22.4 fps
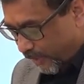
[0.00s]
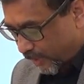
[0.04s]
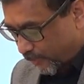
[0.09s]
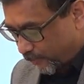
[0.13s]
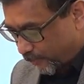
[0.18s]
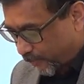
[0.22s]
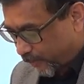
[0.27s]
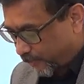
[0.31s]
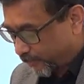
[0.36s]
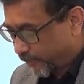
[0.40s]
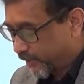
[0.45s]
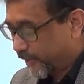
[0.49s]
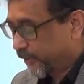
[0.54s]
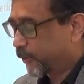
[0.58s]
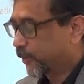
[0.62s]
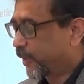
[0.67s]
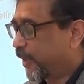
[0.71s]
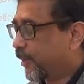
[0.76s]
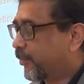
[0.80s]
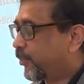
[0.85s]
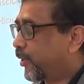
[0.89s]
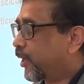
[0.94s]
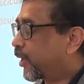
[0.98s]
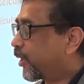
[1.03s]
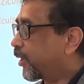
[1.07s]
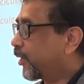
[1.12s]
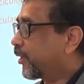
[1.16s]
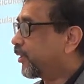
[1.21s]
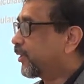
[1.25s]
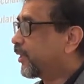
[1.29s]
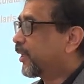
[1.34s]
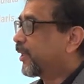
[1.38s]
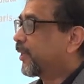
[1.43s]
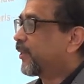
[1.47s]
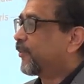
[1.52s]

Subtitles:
probably you have heard